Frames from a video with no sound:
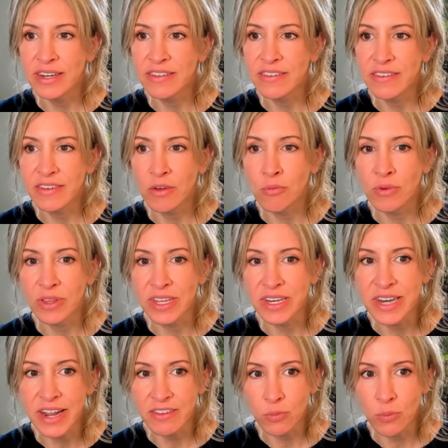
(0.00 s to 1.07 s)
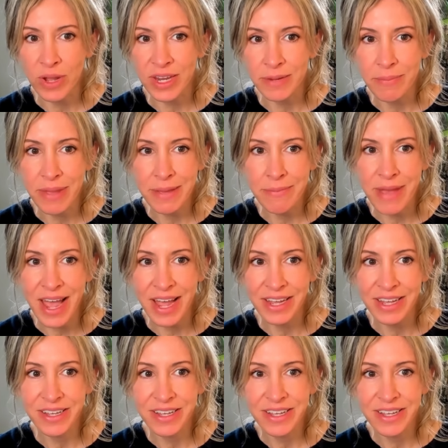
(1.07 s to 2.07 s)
it's a really nice way to pay back,